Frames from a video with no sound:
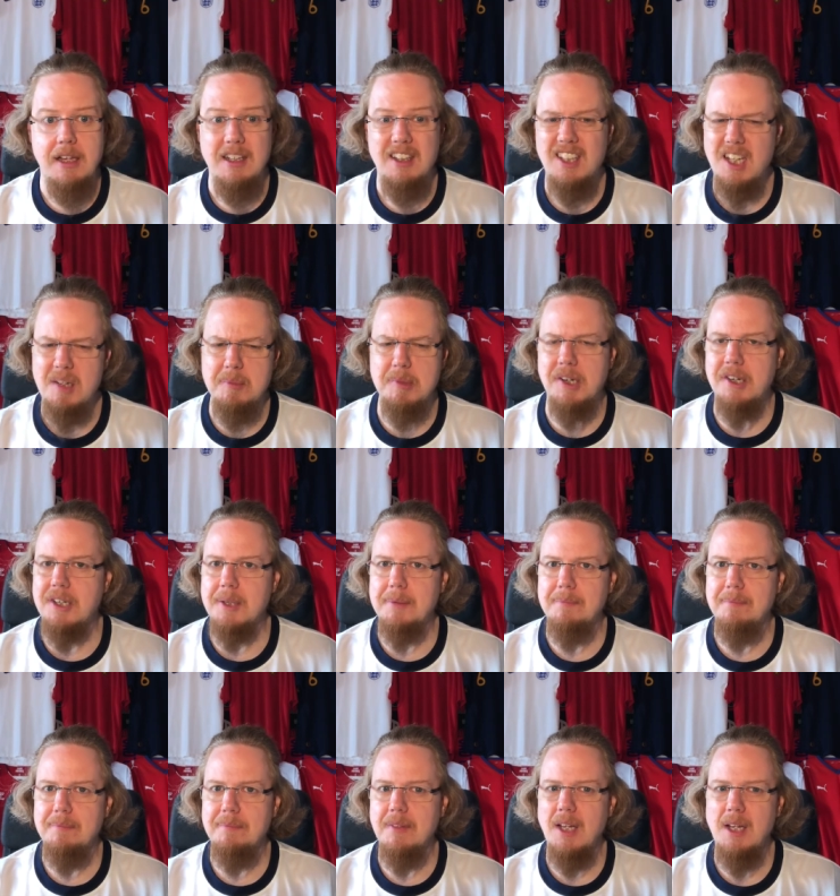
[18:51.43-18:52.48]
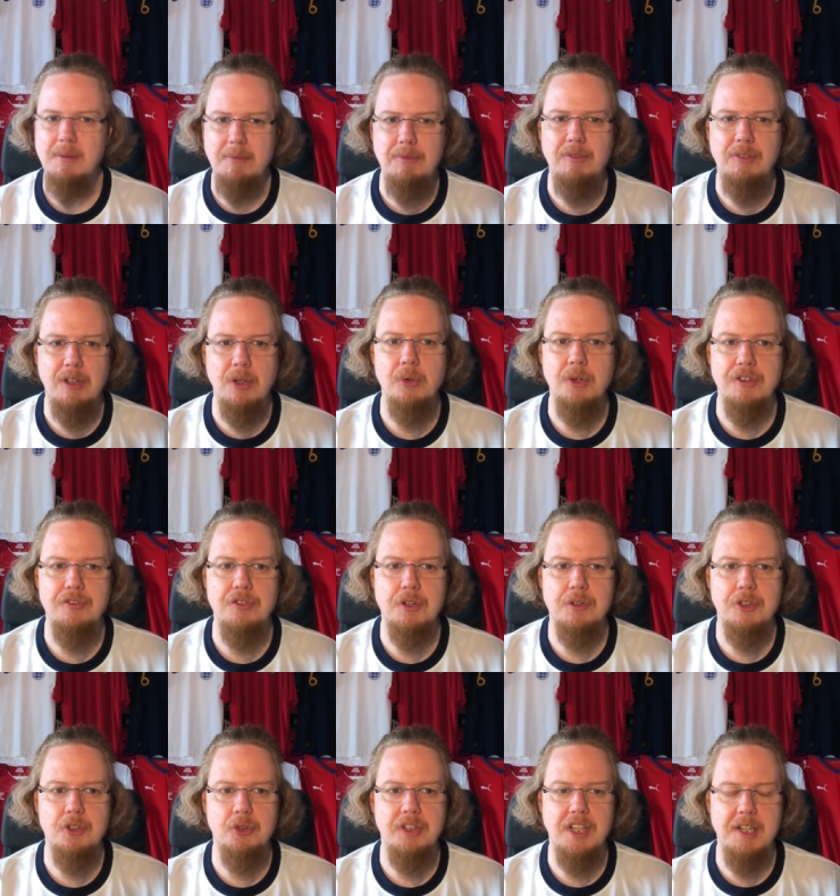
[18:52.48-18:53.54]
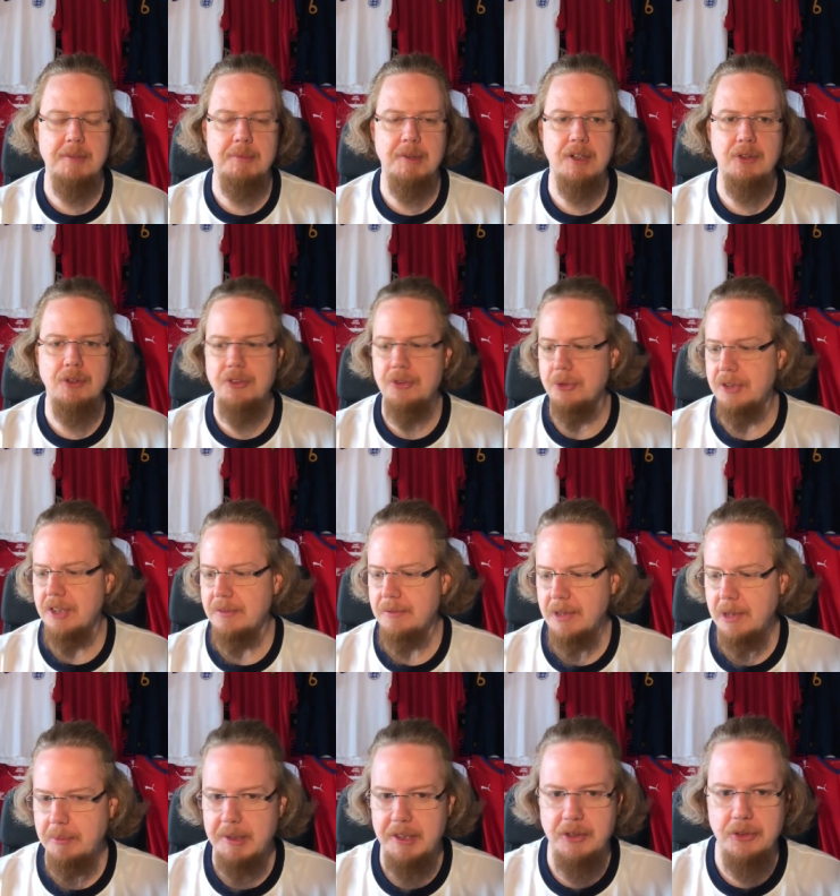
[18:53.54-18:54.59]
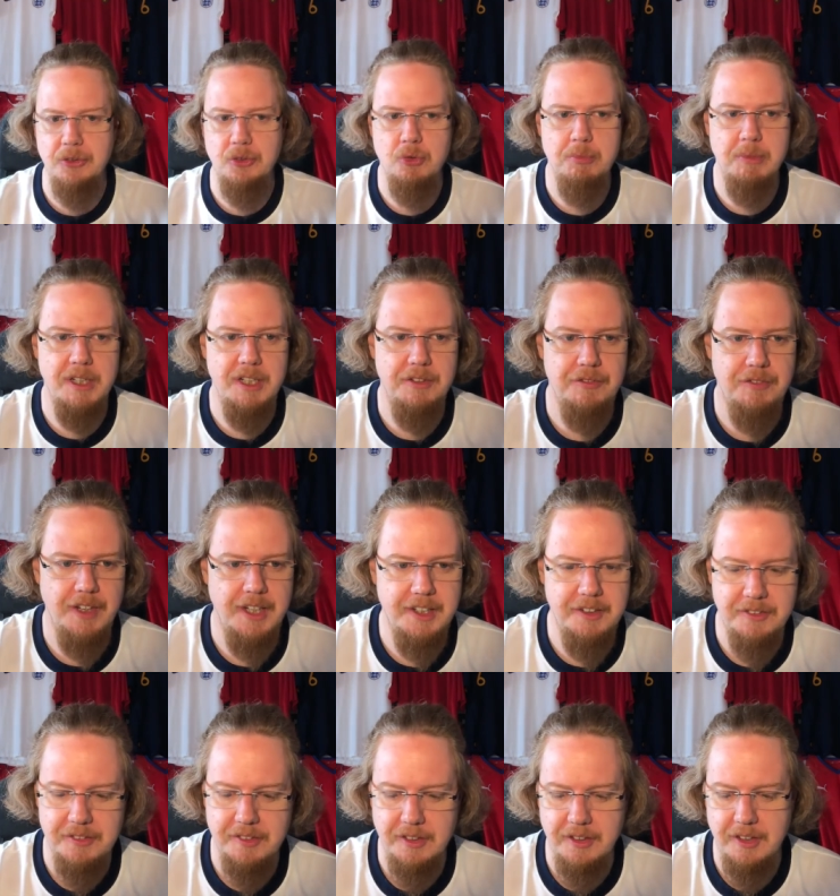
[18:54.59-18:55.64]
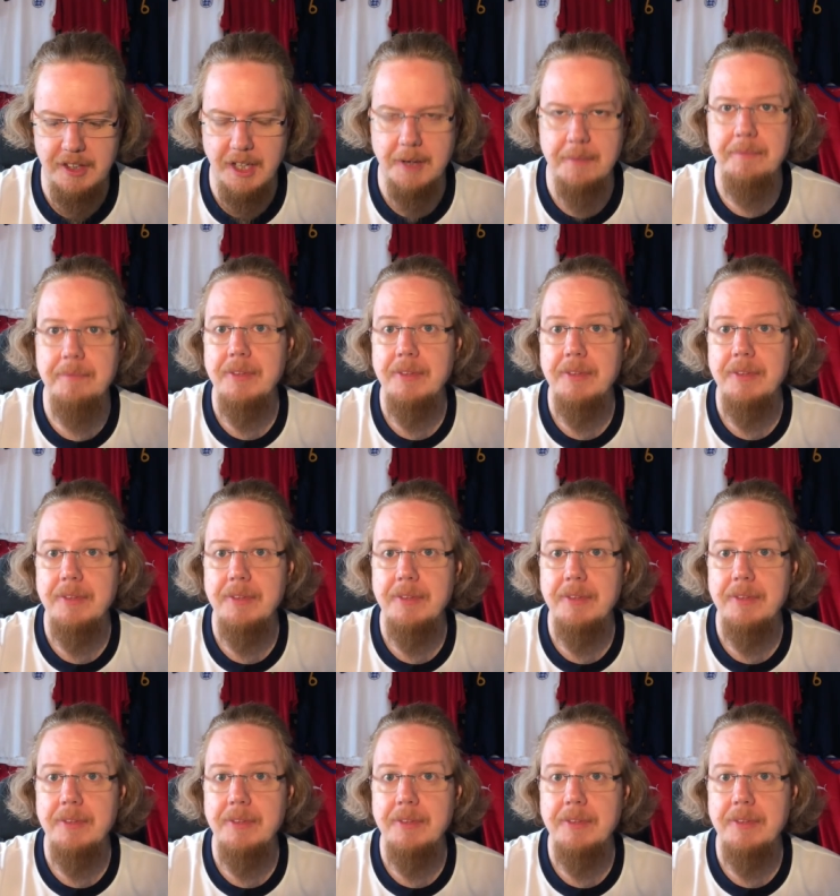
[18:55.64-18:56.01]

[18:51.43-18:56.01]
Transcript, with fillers: Denmark. I'm looking forward to Denmark, although there will be not too many fans there.